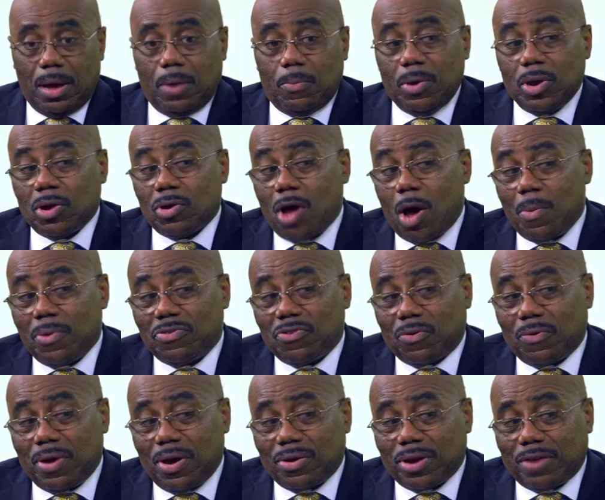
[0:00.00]
We don't always
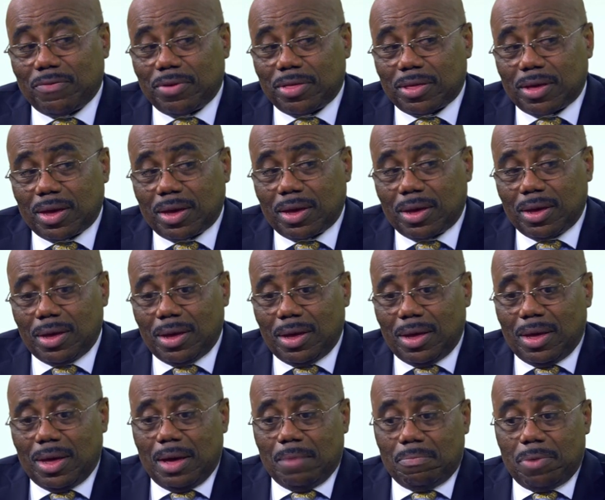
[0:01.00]
agree on everything,
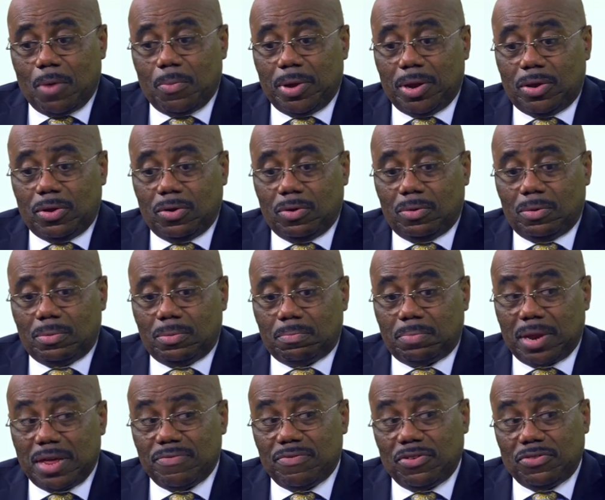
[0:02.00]
but we do
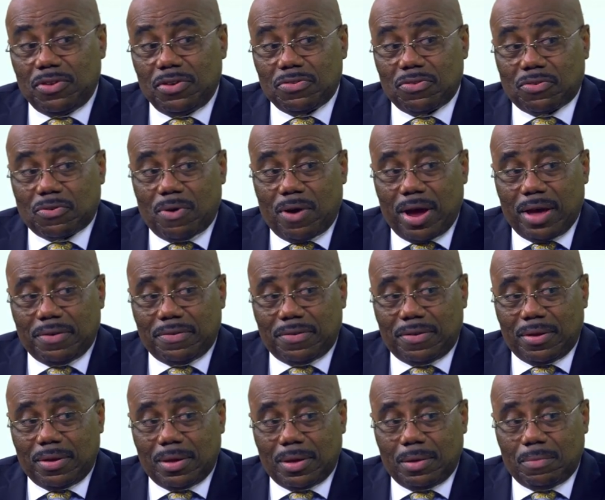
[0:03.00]
believe in Jesus
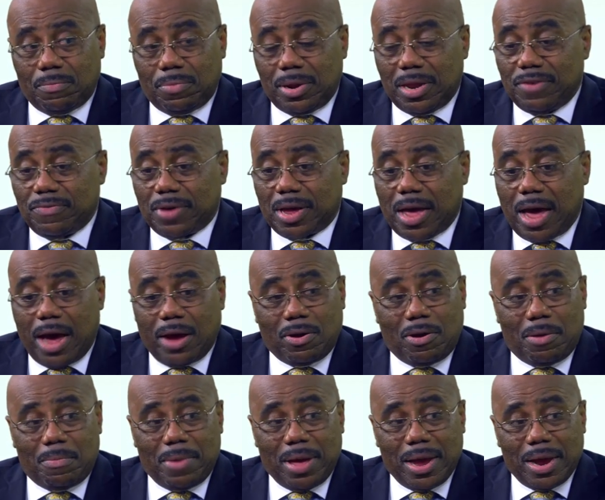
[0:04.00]
Christ, believe in God
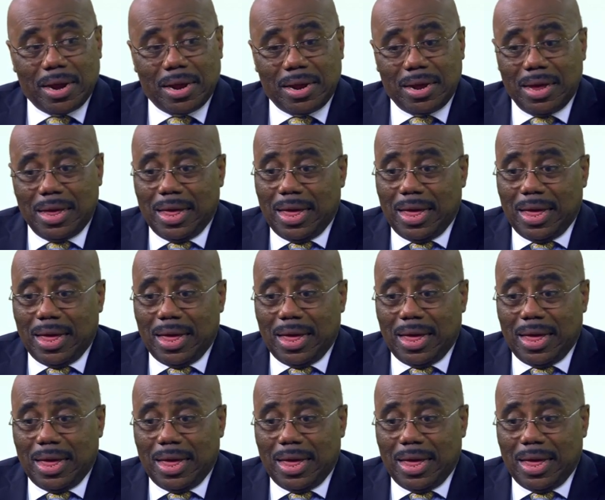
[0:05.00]
Almighty,